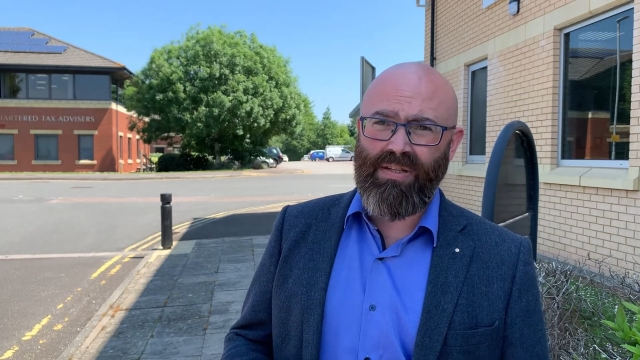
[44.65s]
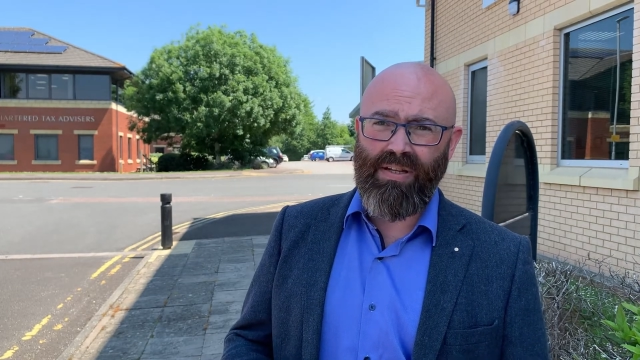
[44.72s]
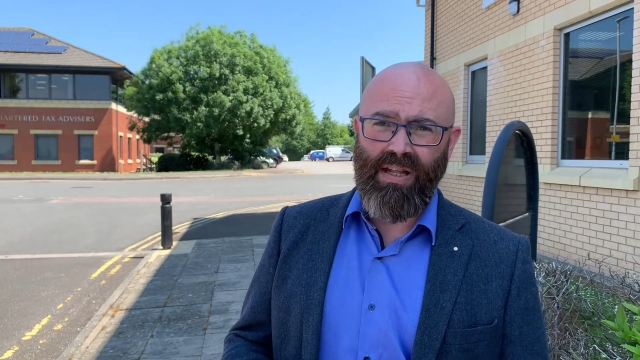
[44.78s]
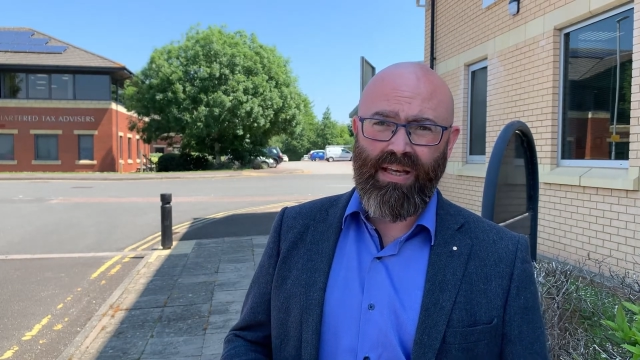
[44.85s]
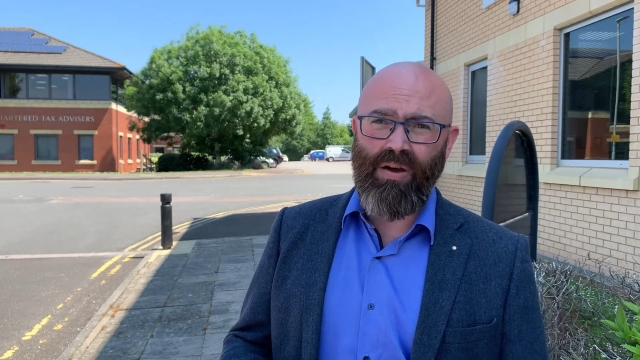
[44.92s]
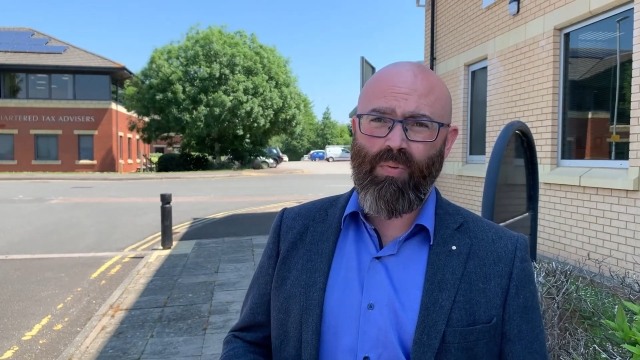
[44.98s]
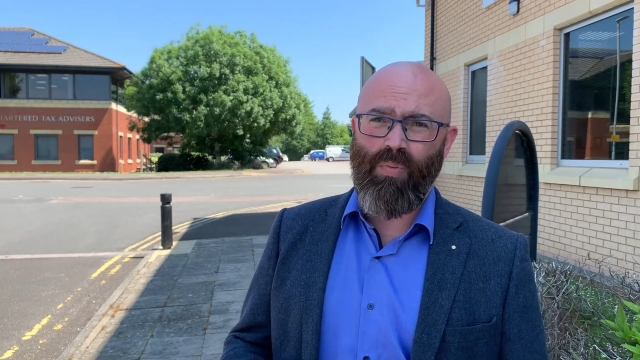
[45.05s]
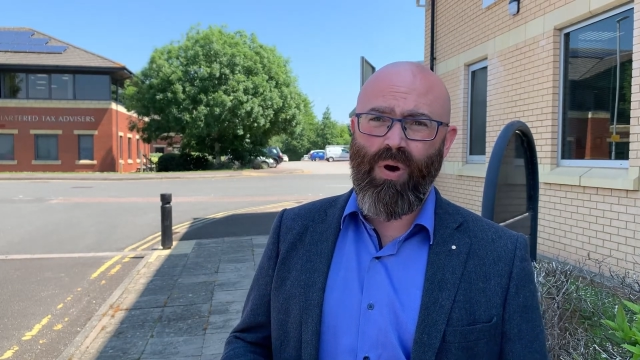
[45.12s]
that they
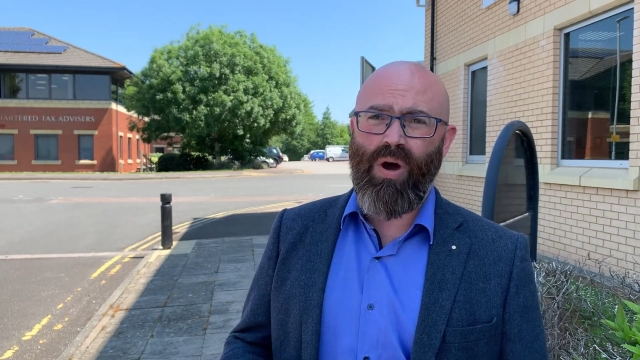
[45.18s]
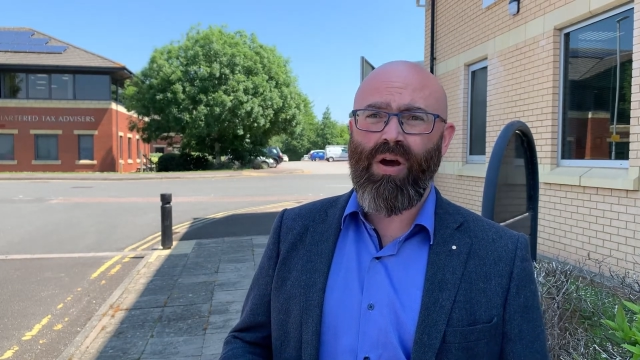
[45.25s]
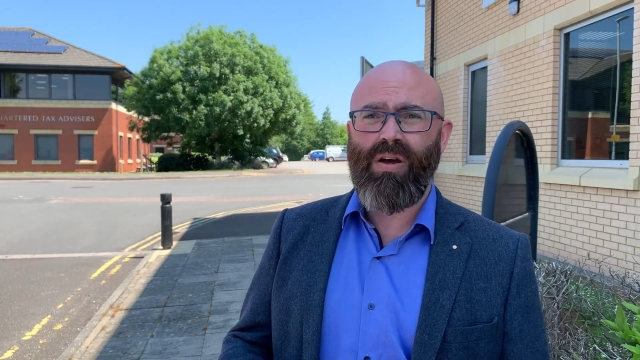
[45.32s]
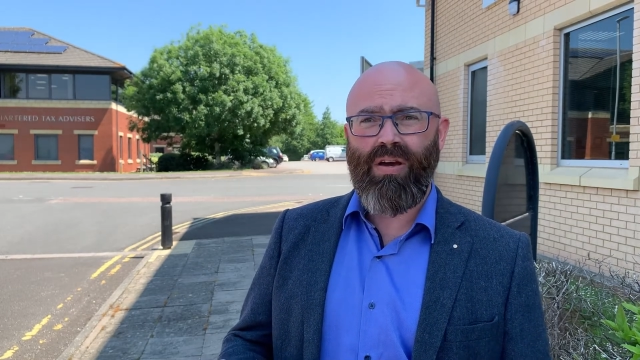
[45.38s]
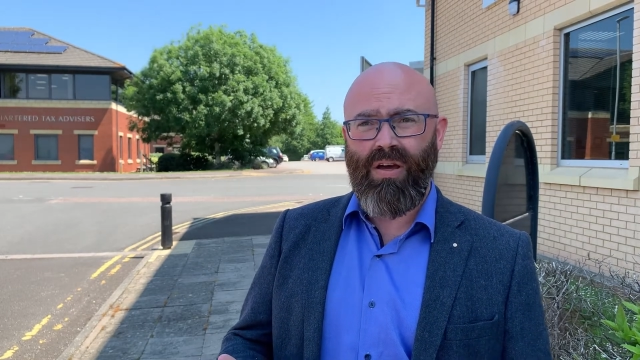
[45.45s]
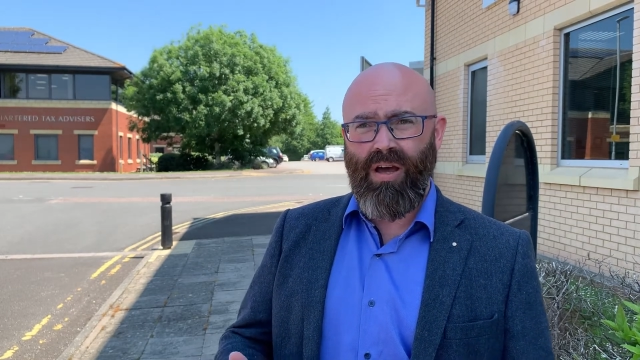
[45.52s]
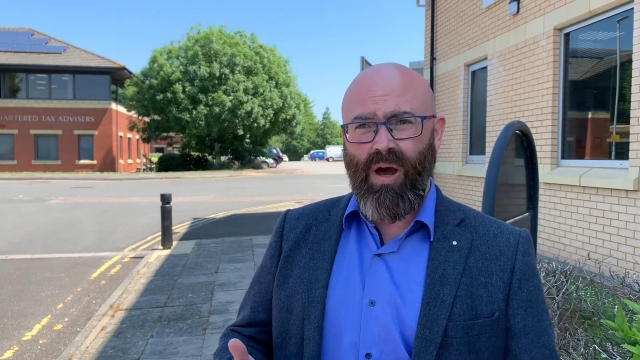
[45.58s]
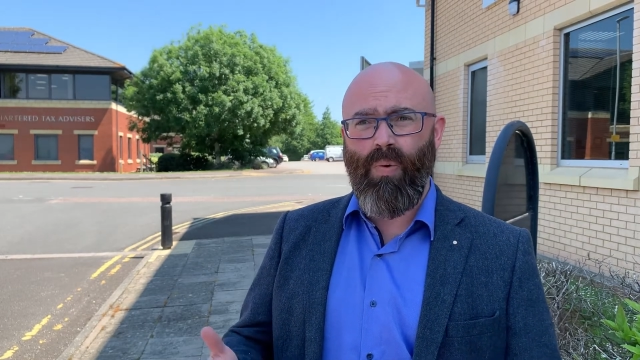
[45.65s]
can work
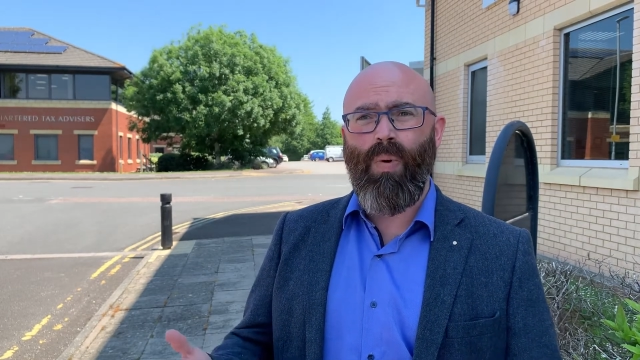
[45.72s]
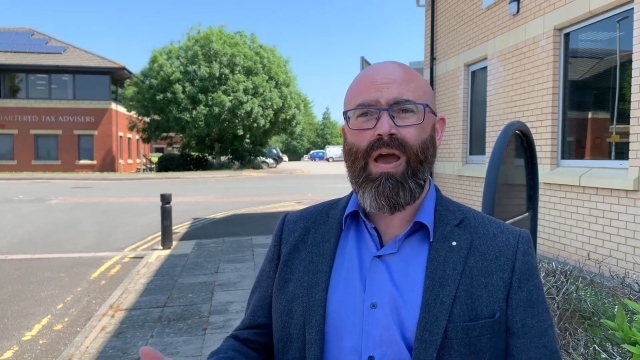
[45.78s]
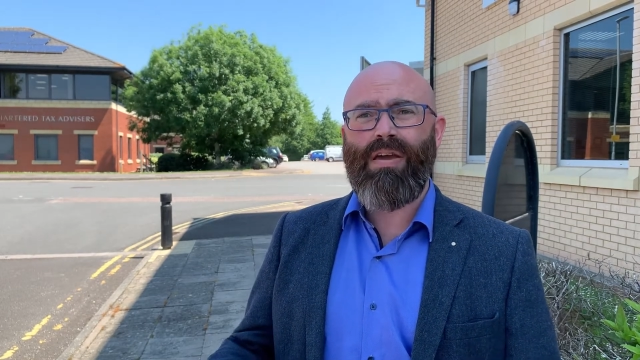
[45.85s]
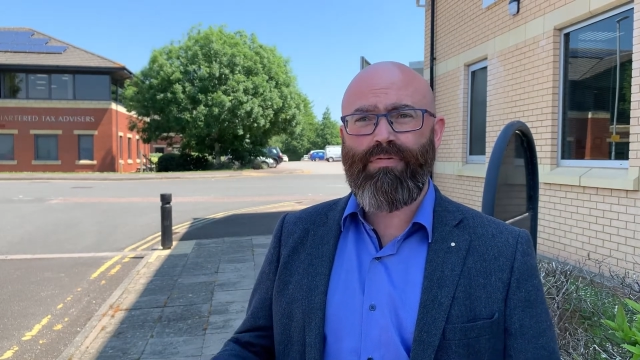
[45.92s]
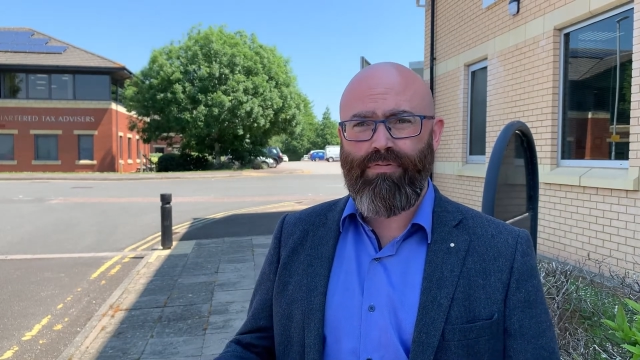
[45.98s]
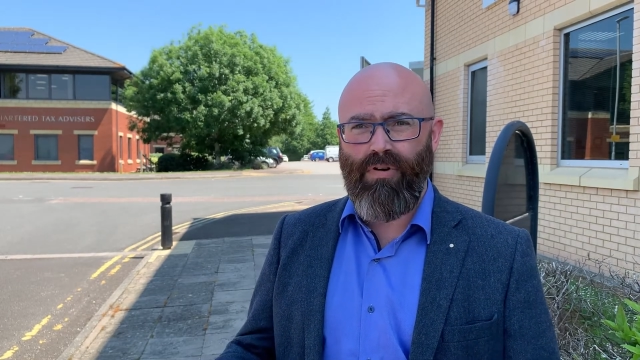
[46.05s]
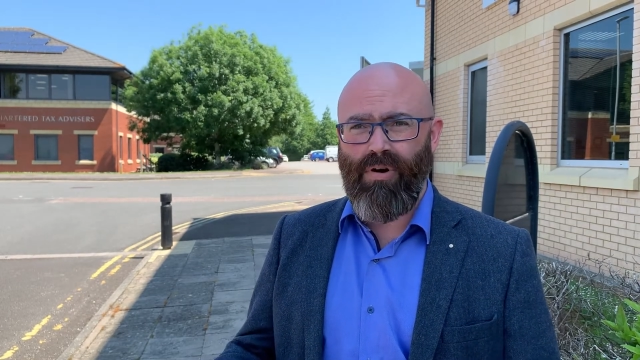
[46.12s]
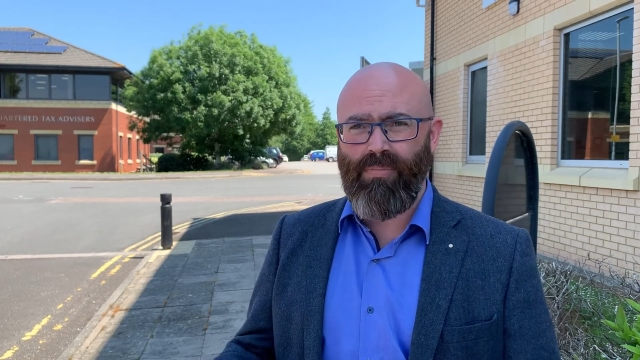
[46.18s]
away
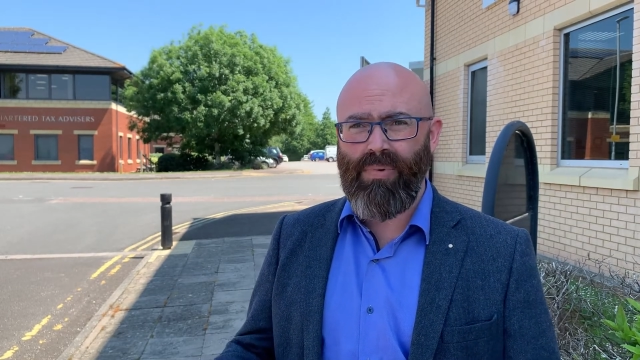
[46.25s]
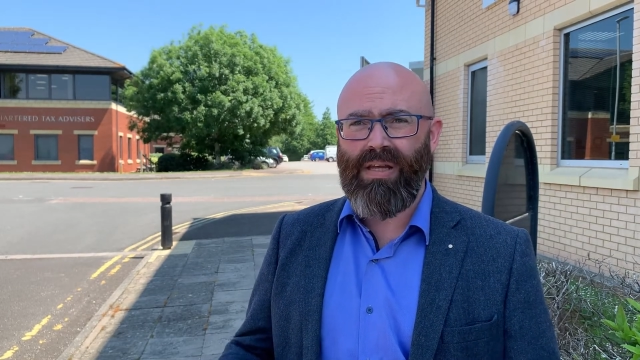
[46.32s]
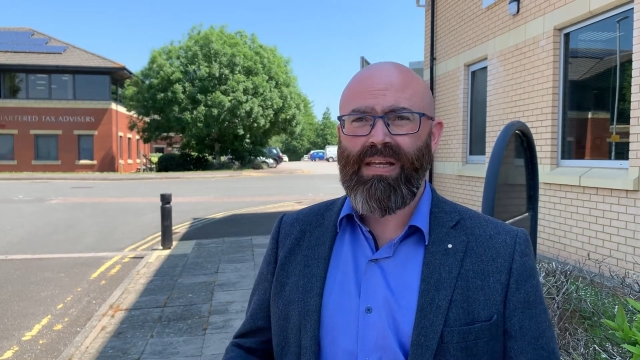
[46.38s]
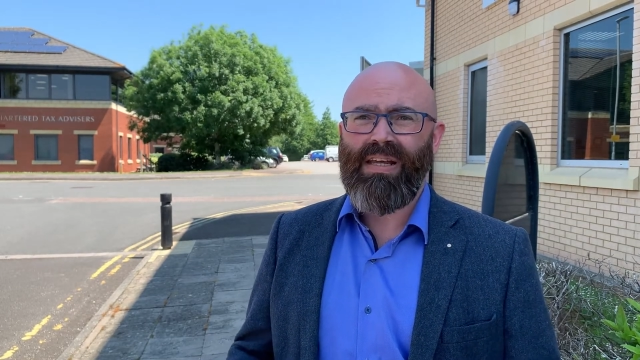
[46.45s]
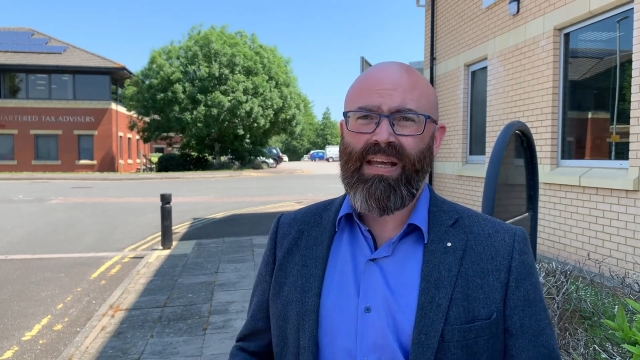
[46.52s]
from